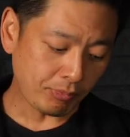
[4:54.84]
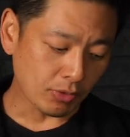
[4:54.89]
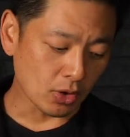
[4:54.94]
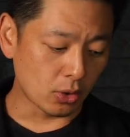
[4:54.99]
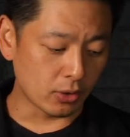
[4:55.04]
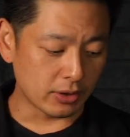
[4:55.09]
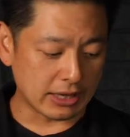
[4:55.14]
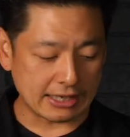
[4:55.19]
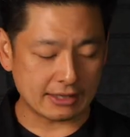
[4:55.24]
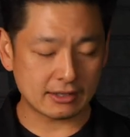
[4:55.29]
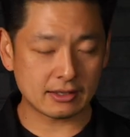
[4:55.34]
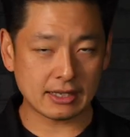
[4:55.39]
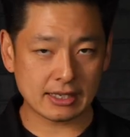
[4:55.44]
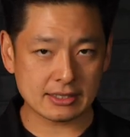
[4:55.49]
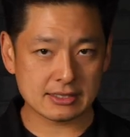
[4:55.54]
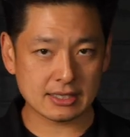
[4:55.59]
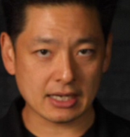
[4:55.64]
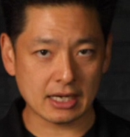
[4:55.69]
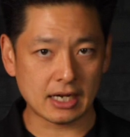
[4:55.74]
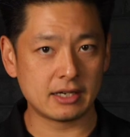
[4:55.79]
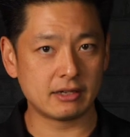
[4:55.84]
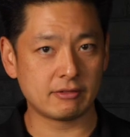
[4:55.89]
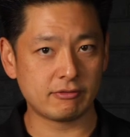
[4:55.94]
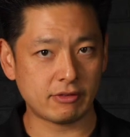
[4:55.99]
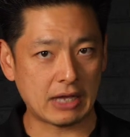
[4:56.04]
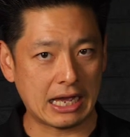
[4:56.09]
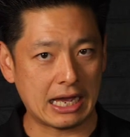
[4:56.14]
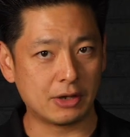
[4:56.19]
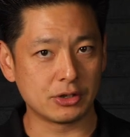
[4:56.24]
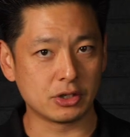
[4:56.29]
or that's kind of
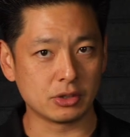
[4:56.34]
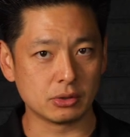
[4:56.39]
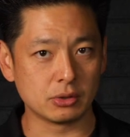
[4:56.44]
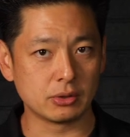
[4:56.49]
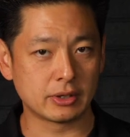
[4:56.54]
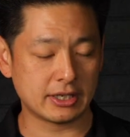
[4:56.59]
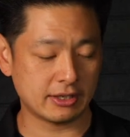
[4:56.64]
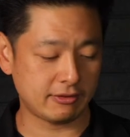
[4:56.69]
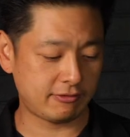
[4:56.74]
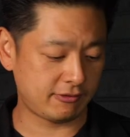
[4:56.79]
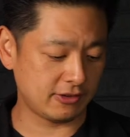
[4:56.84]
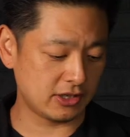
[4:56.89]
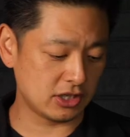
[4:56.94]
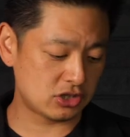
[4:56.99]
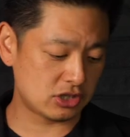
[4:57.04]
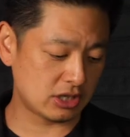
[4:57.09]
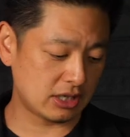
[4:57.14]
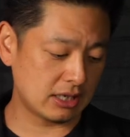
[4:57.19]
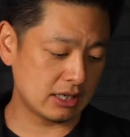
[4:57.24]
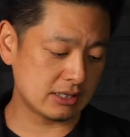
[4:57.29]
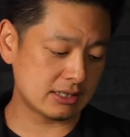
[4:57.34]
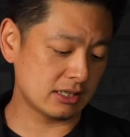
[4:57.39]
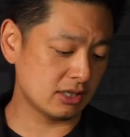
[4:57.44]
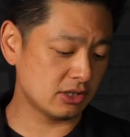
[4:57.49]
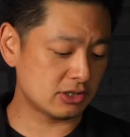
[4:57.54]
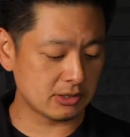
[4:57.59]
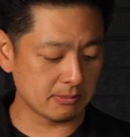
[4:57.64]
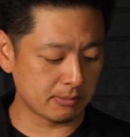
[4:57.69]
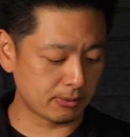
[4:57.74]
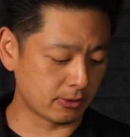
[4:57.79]
how you look at fee shares. And
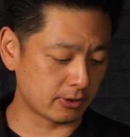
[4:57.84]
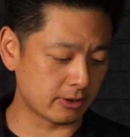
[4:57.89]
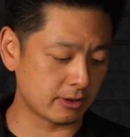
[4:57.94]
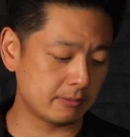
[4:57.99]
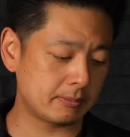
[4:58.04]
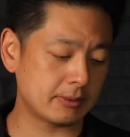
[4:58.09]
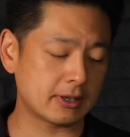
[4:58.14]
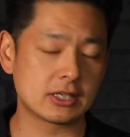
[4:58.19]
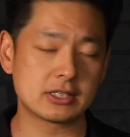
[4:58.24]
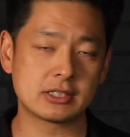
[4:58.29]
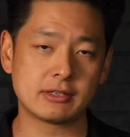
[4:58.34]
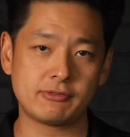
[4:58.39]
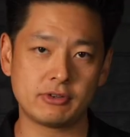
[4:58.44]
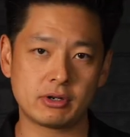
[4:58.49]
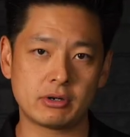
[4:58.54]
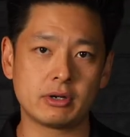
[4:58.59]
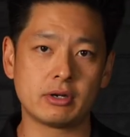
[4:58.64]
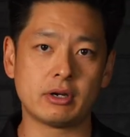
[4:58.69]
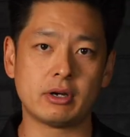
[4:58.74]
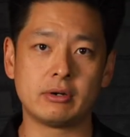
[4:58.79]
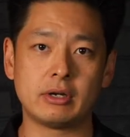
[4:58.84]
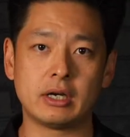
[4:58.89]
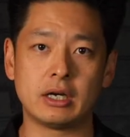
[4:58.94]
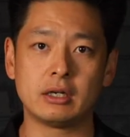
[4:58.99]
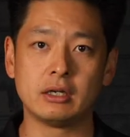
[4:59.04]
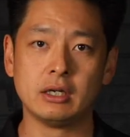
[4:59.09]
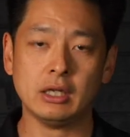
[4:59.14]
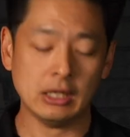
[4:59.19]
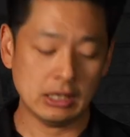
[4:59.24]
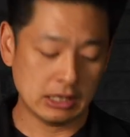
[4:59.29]
it's important because if you're an owner
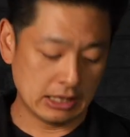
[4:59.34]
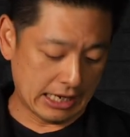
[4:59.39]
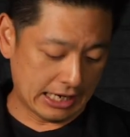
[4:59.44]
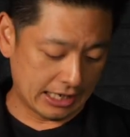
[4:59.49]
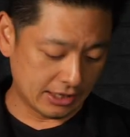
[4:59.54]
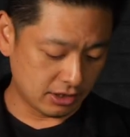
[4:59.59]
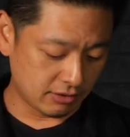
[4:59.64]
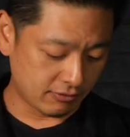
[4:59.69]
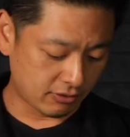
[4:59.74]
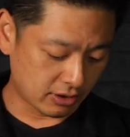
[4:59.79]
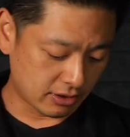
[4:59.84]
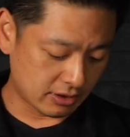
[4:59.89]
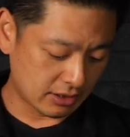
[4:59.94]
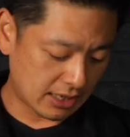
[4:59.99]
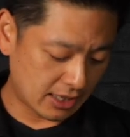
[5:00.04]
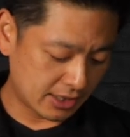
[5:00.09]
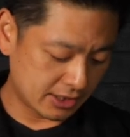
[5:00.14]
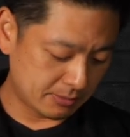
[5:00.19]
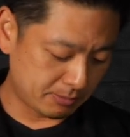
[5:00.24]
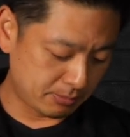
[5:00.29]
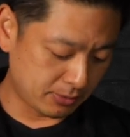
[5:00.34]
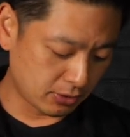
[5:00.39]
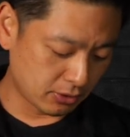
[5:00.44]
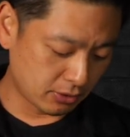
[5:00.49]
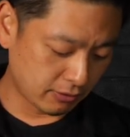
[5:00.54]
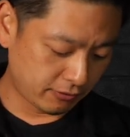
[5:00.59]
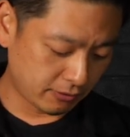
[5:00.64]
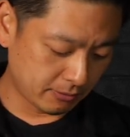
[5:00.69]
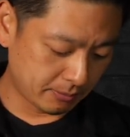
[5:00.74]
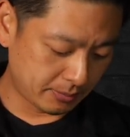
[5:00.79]
and you've got a nice, beautiful